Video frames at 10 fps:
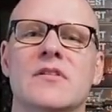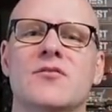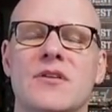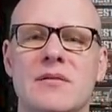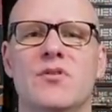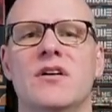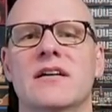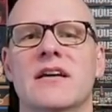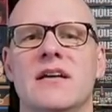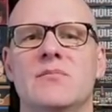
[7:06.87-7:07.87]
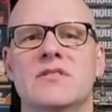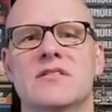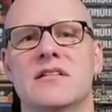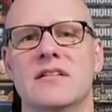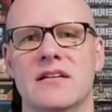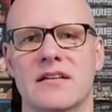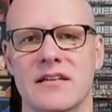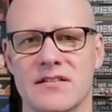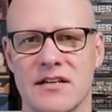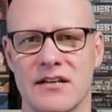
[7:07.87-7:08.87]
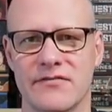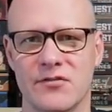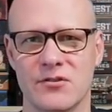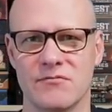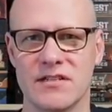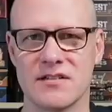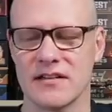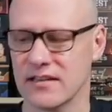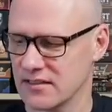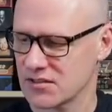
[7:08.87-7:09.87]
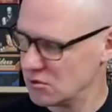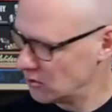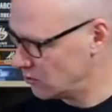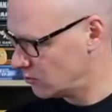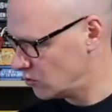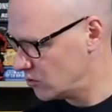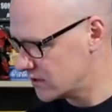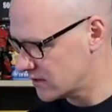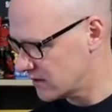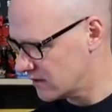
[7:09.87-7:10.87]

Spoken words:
Greenbrier Games did a Kickstarter for it recently. It's called